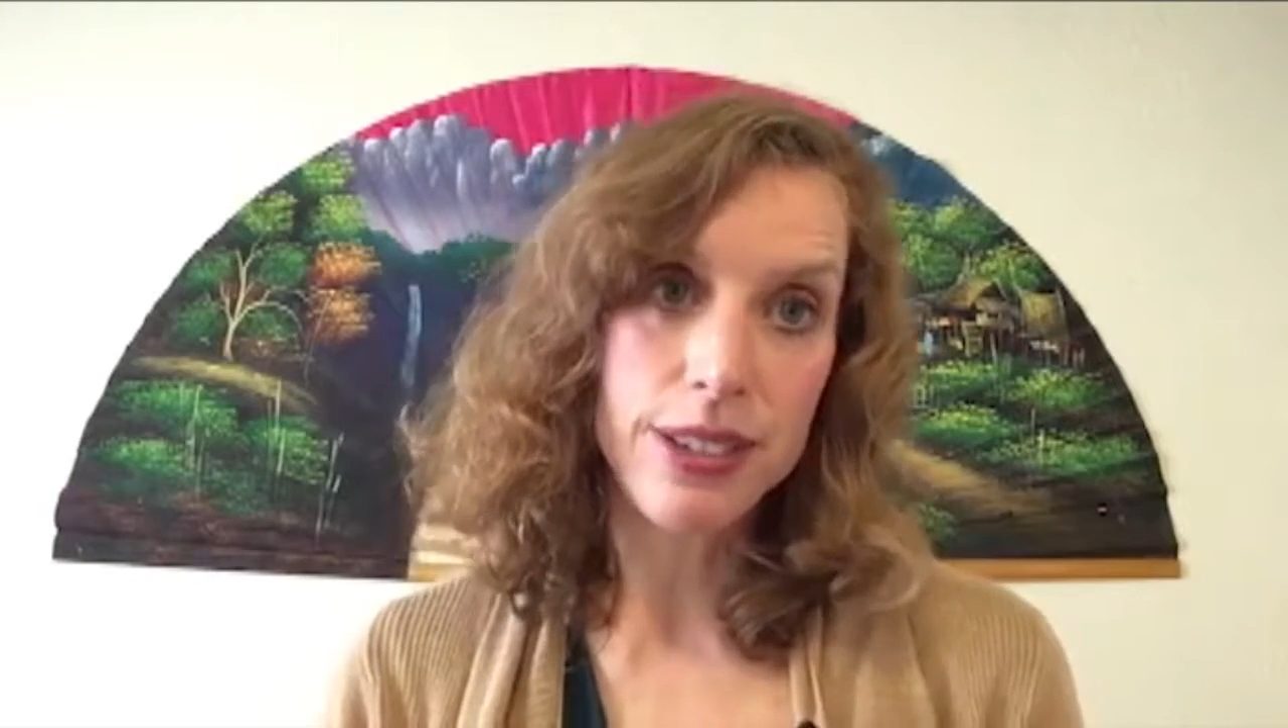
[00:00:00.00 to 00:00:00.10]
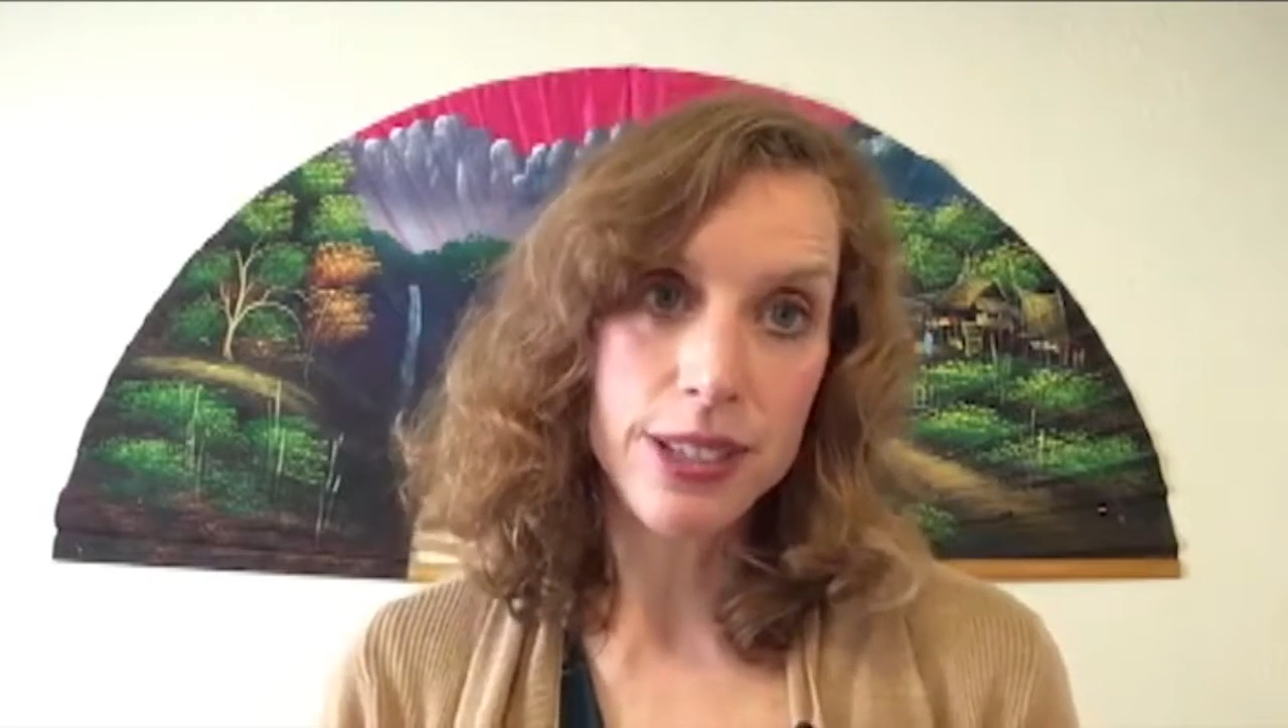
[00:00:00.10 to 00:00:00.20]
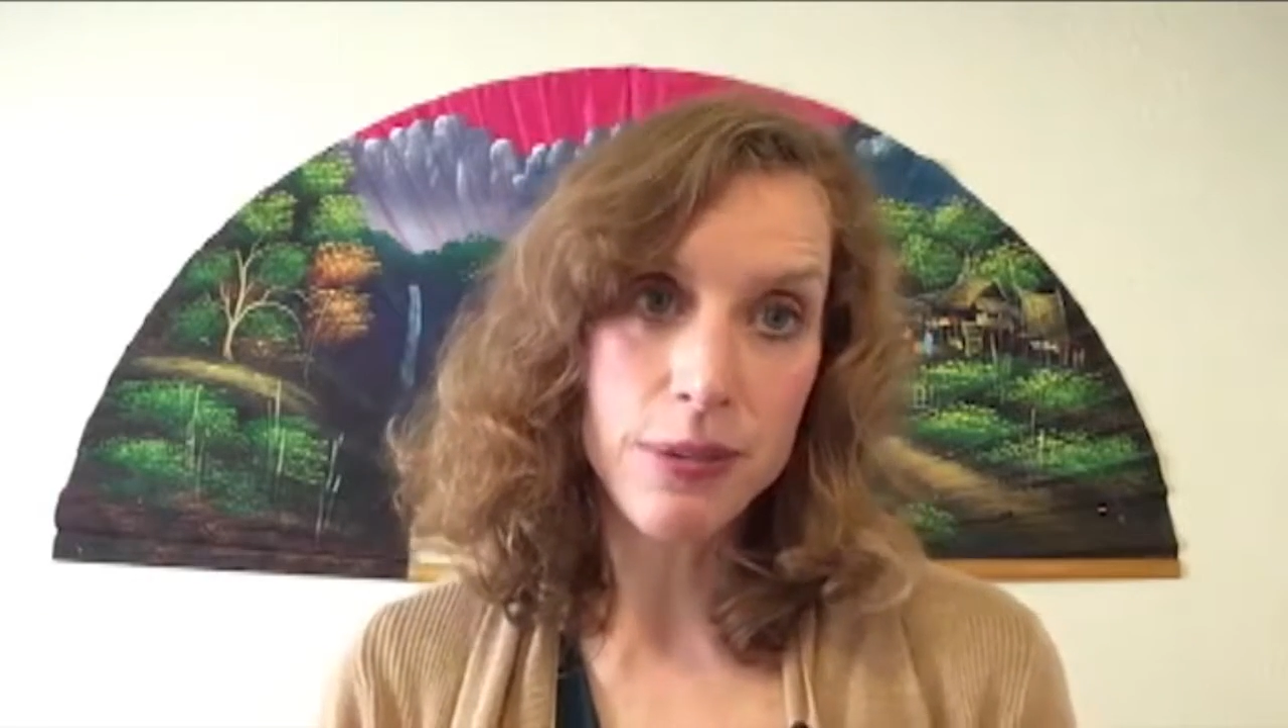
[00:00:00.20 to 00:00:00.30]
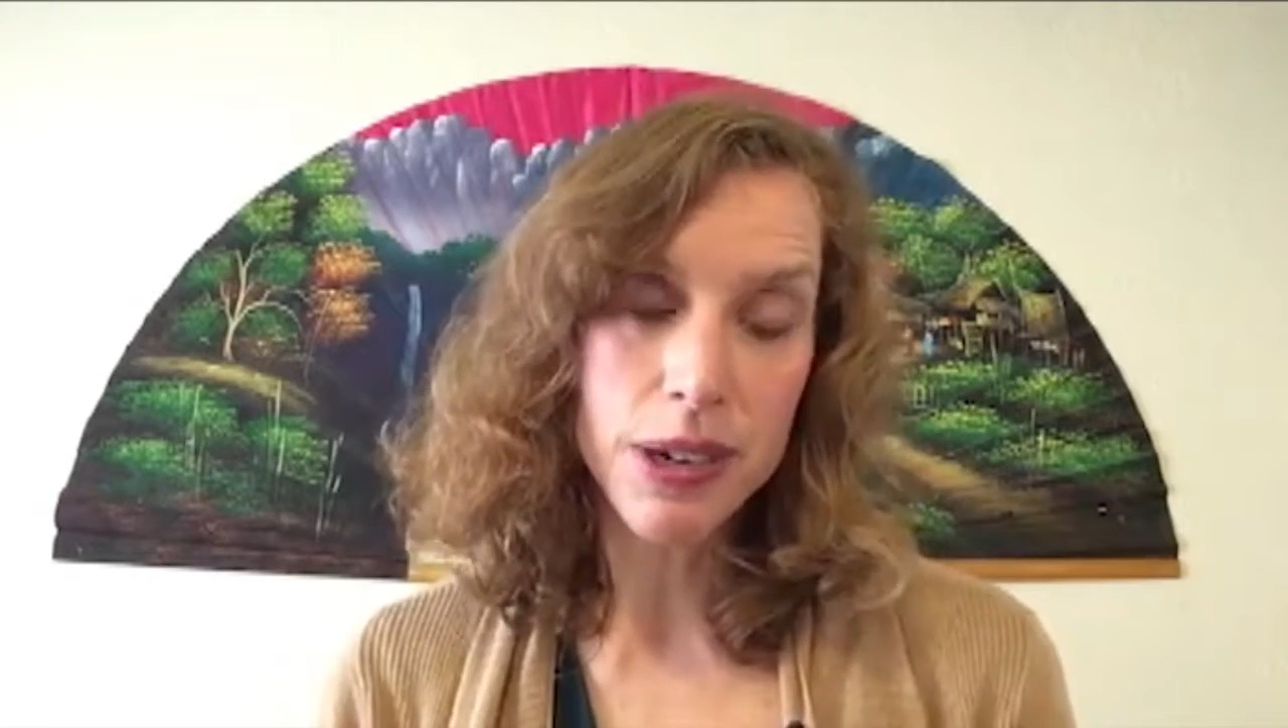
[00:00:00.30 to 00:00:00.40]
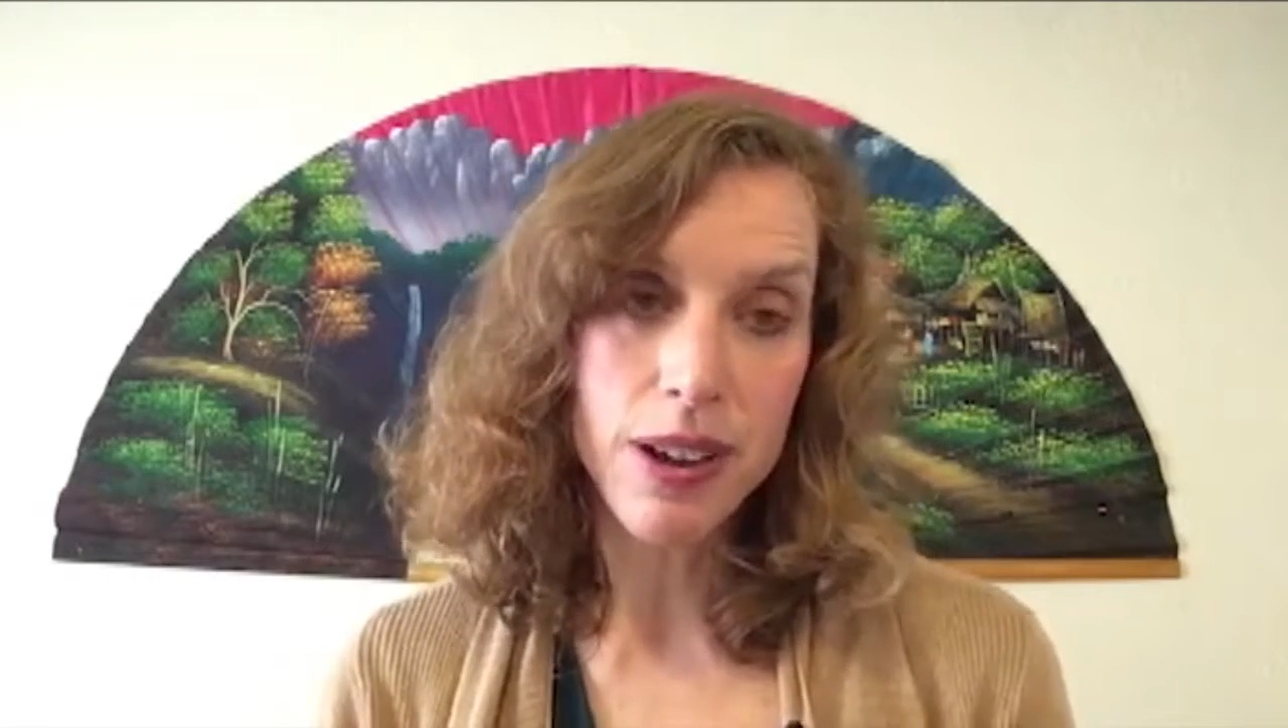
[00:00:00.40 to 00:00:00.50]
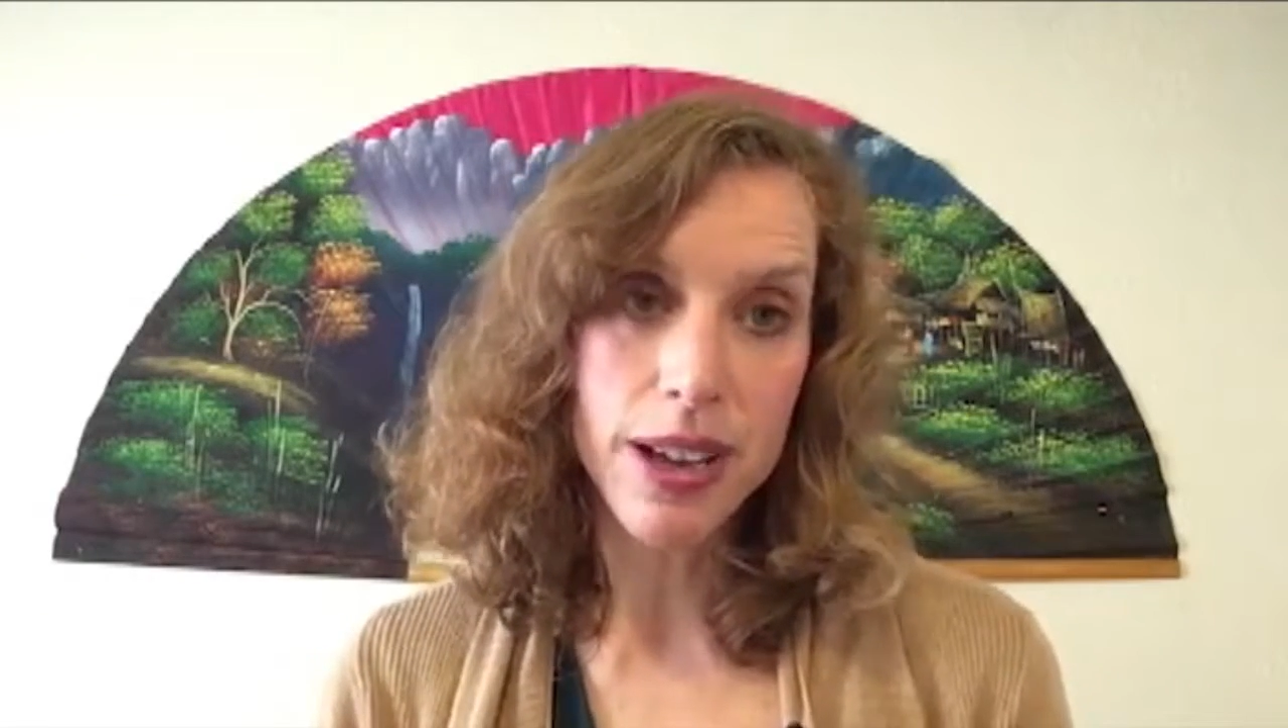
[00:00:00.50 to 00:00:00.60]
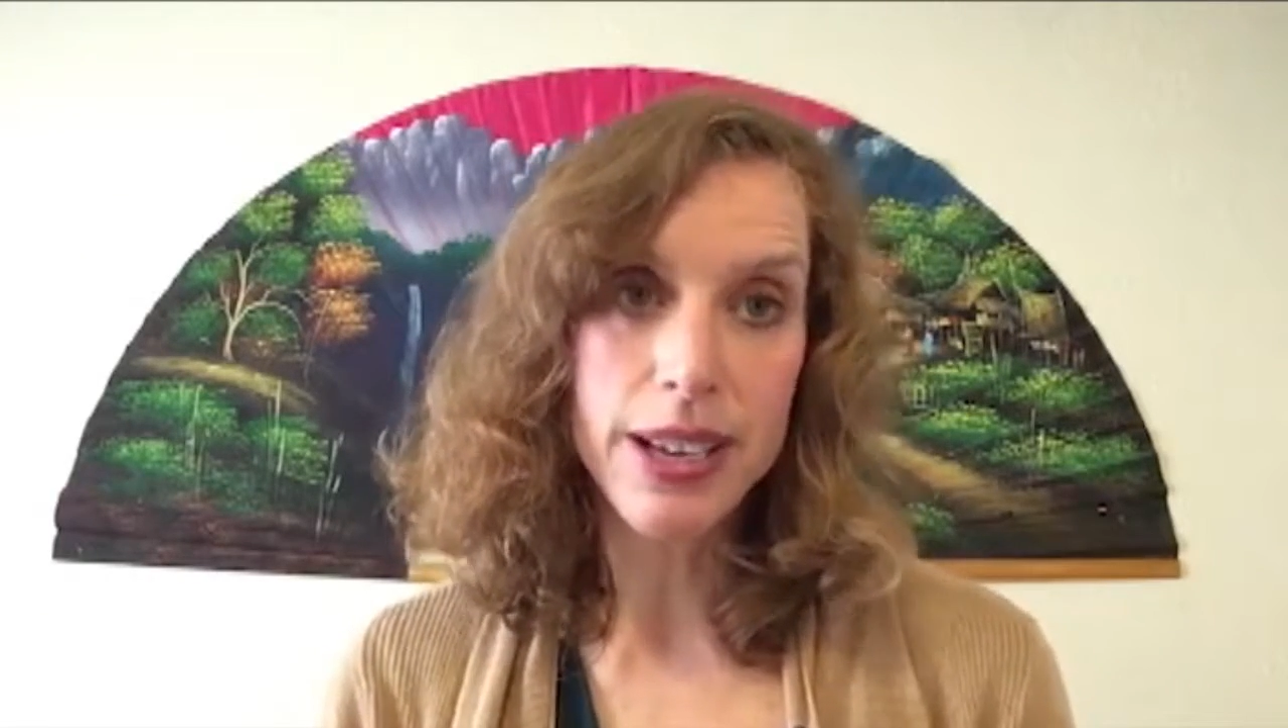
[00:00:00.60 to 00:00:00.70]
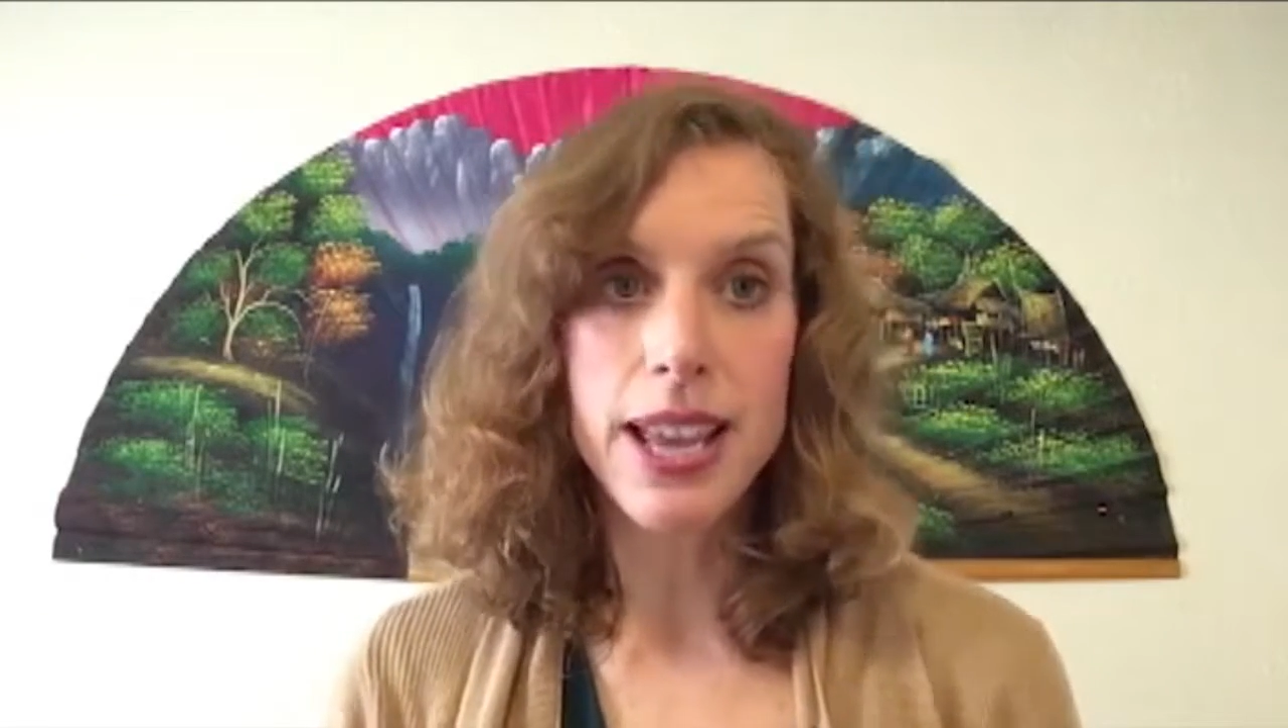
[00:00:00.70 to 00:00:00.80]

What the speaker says: need to work on,